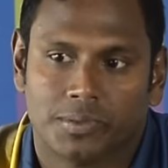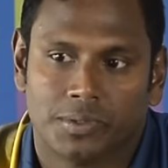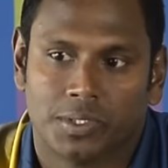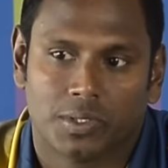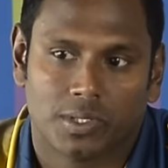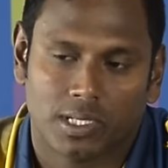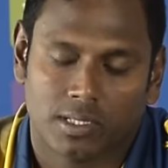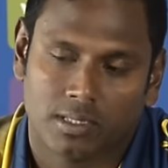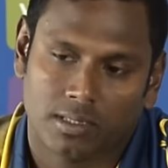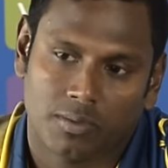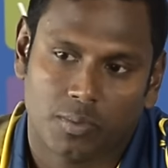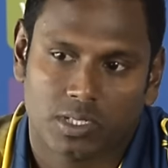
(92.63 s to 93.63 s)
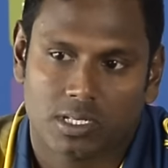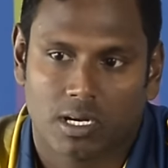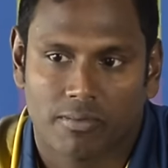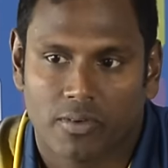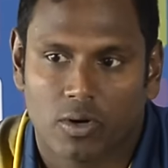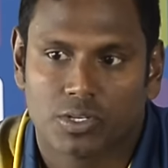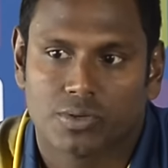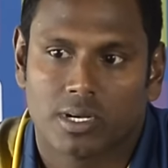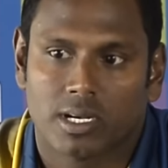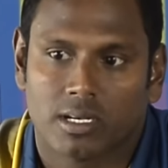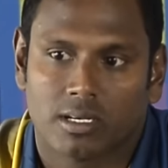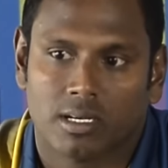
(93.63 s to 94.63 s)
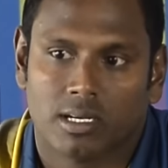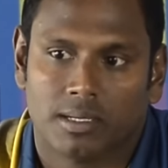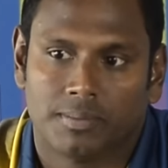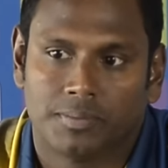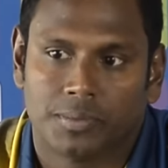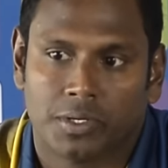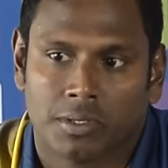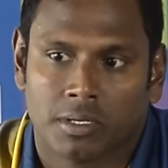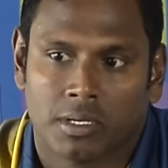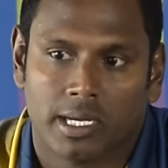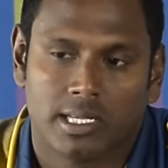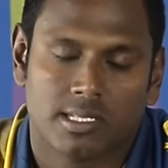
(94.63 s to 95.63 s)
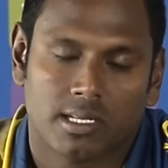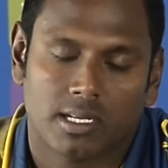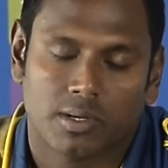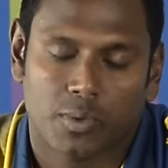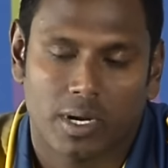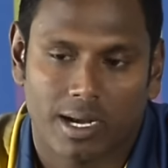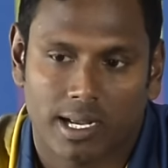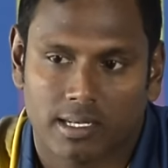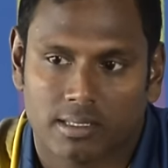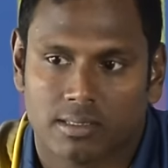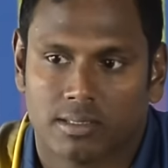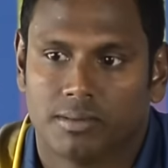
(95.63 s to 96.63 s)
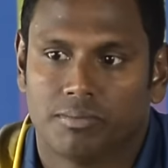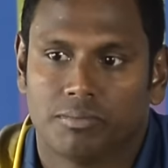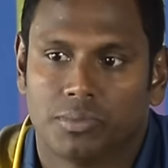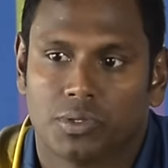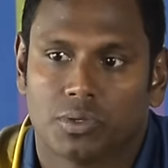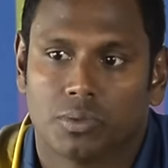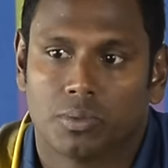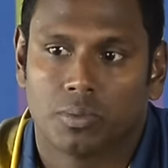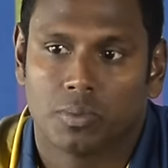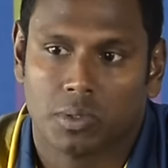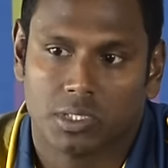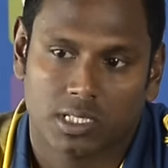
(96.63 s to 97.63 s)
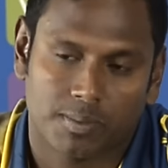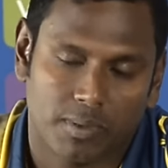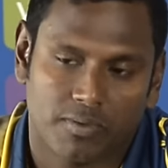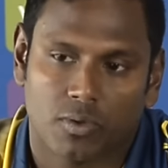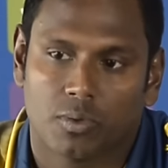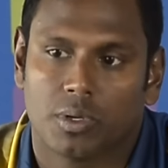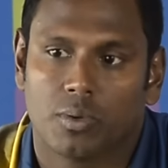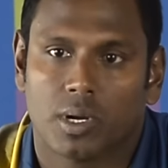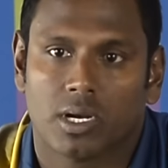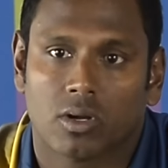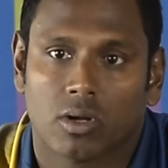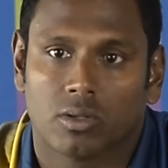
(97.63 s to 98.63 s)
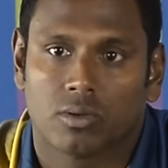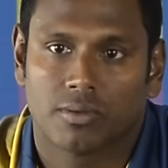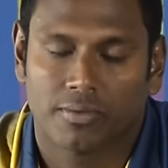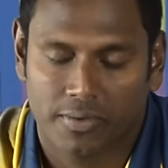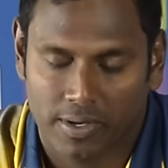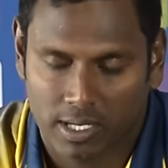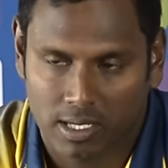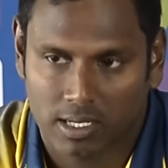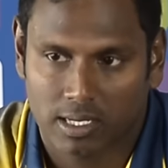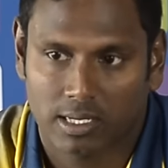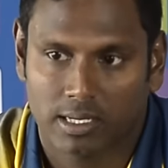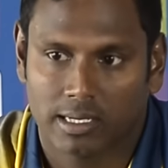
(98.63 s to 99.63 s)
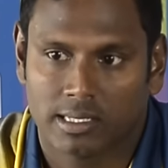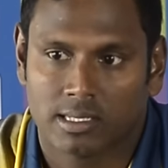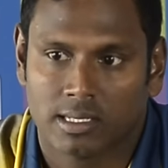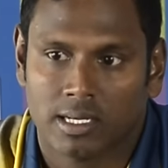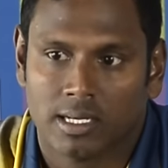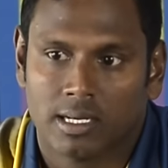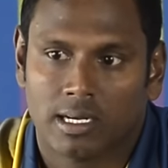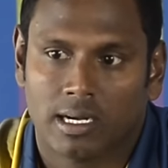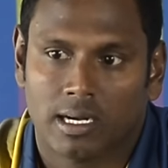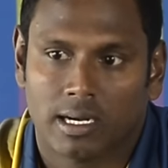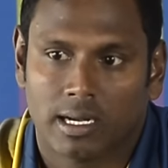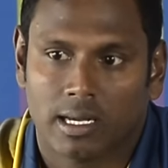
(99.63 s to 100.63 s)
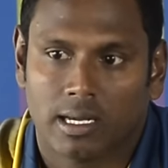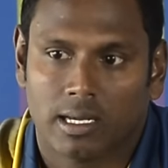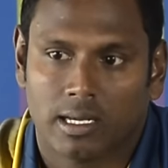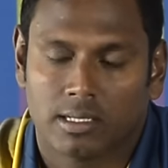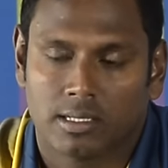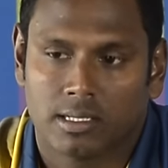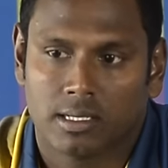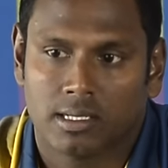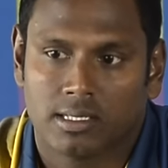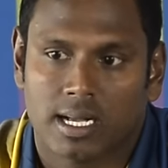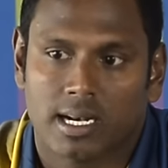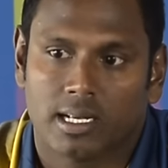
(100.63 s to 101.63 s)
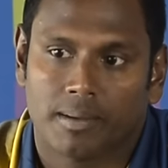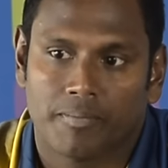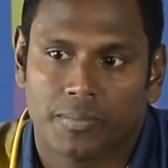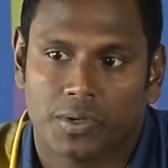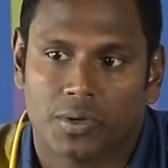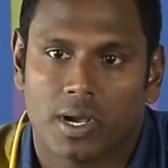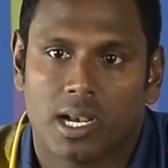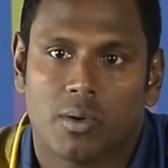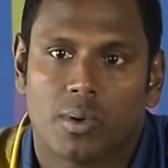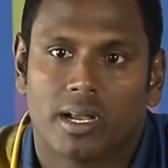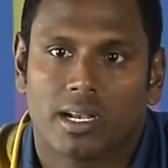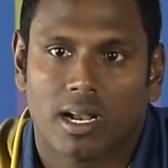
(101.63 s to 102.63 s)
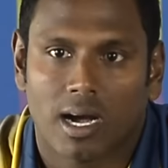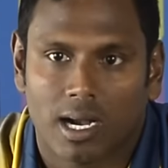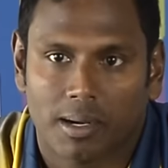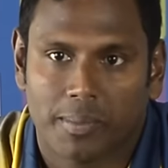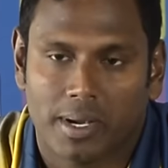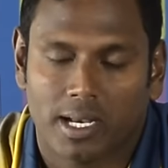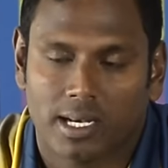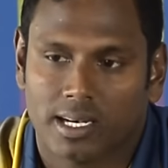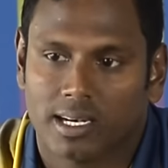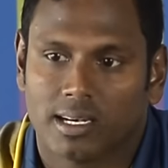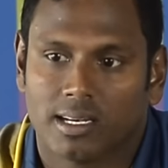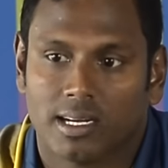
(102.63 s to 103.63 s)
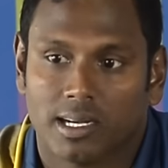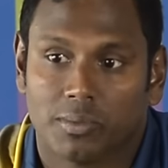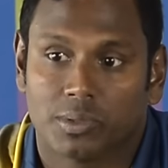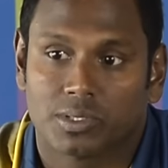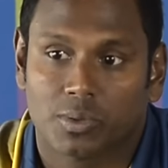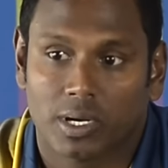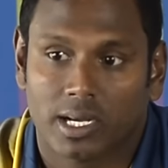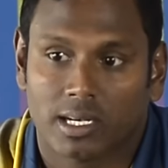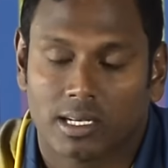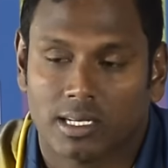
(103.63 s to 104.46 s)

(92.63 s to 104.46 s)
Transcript: you know, it, it, was an unfortunate uh, incident where you know just before we went onto the field, uh, he's, uh, he, he's had a you know elevated heartbeat, and uh, it was quite